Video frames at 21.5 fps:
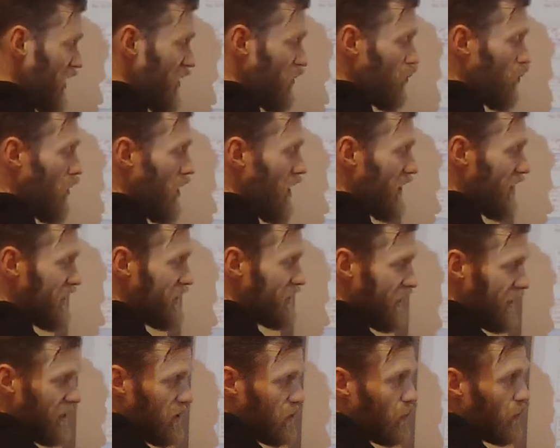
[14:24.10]
where y
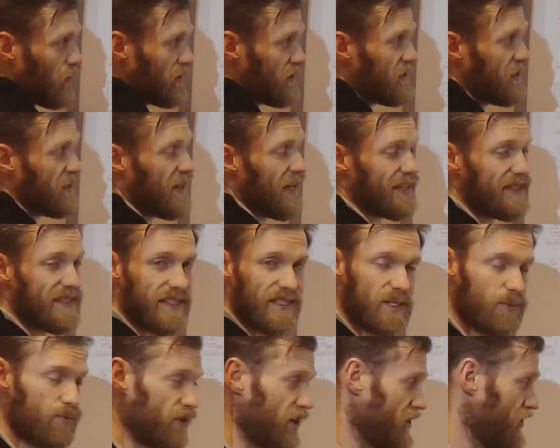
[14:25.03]
is equal to that
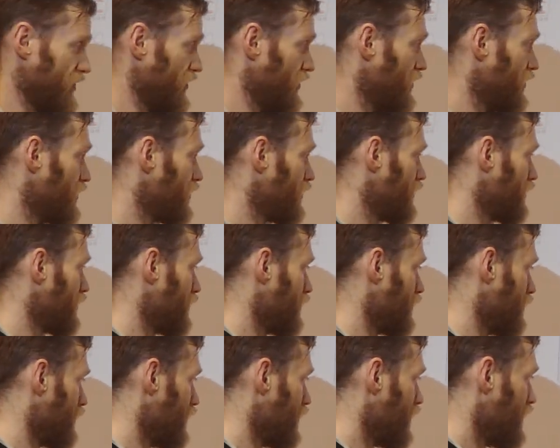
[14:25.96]
expression.
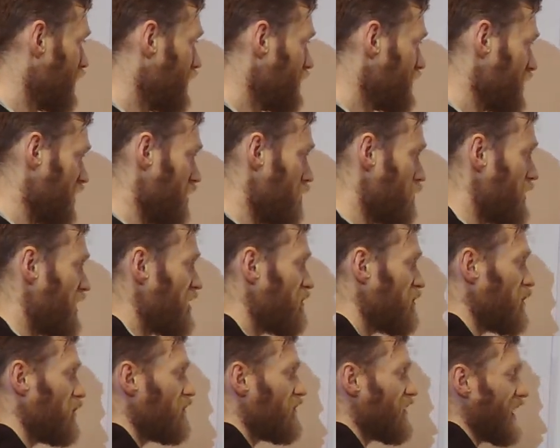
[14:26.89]
So the
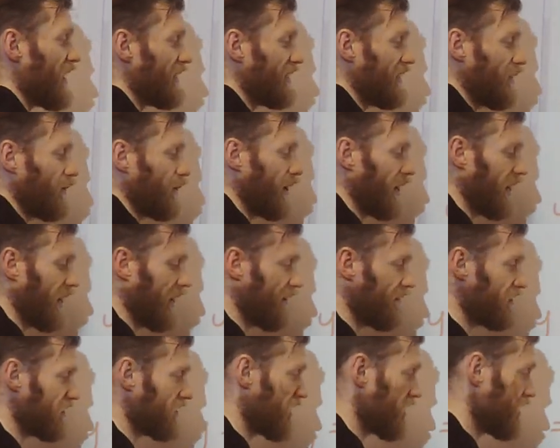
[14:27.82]
minimum value here is